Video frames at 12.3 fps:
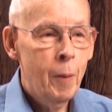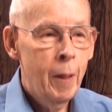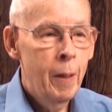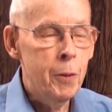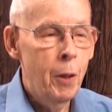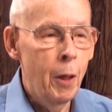
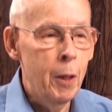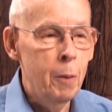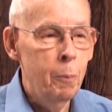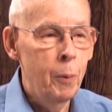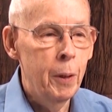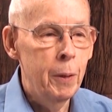It's hard to
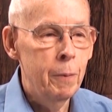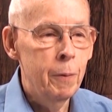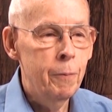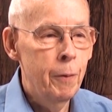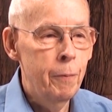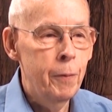believe that
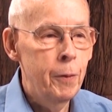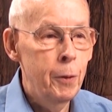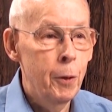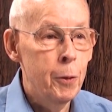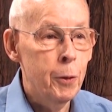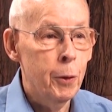50
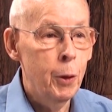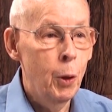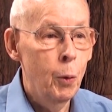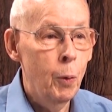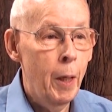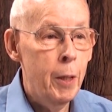years
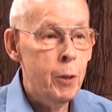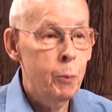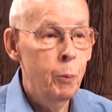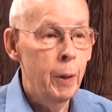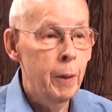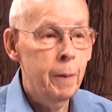ago
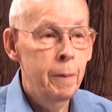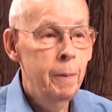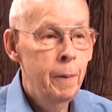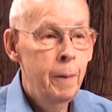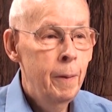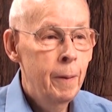last week,
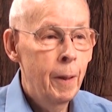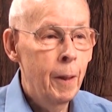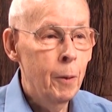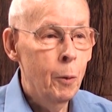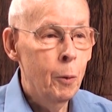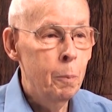I
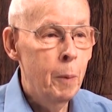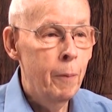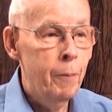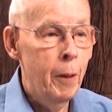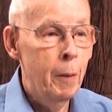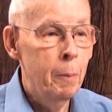loaded my
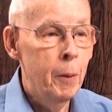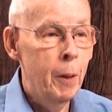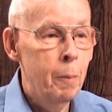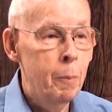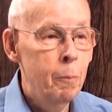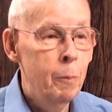family
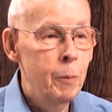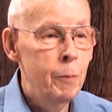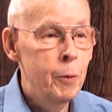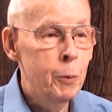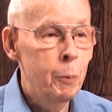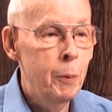up and moved
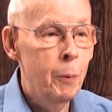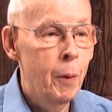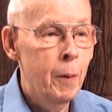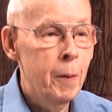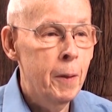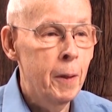to
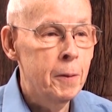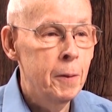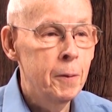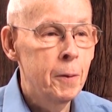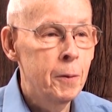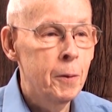Sweetwater,
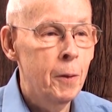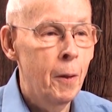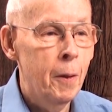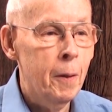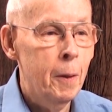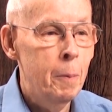Texas to
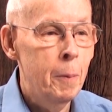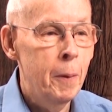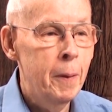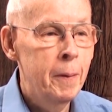start a company.